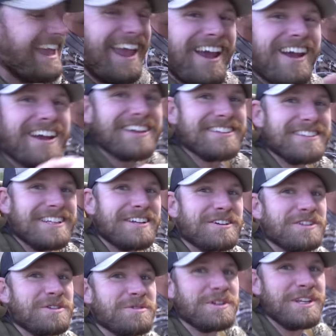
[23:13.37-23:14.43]
Eric
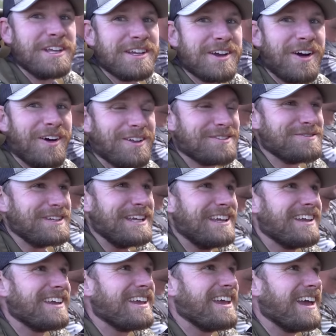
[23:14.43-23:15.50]
literally, when he called me,
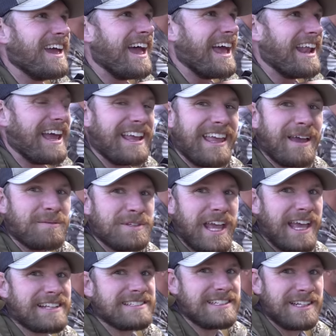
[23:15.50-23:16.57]
and I kept
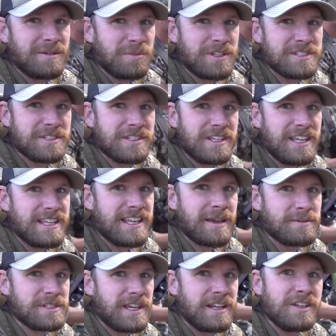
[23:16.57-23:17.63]
texting him because he
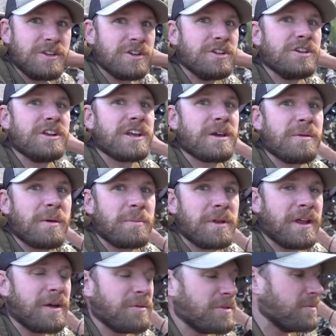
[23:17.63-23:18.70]
kept saying, dude, are you going to come up and
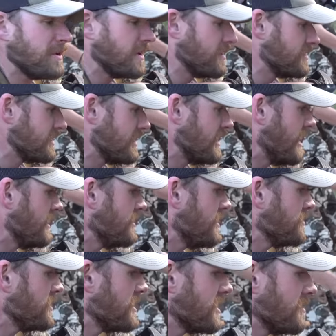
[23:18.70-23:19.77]
hunt with me? And I was like, yeah, dude, I'm
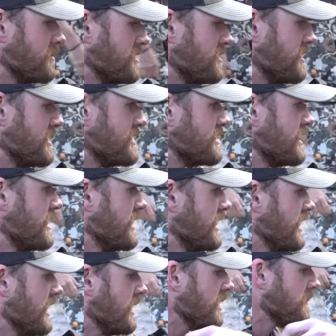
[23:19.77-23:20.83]
going to come do this.
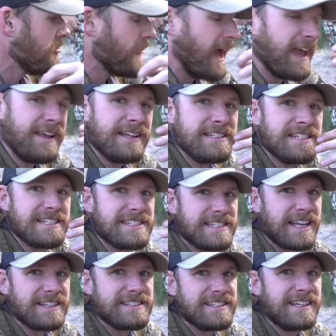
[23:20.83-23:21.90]
I could just
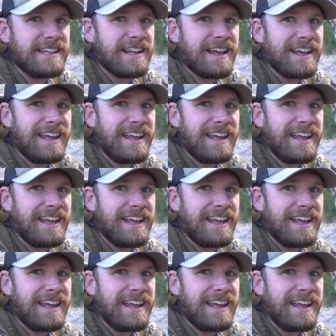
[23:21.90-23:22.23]
sense it.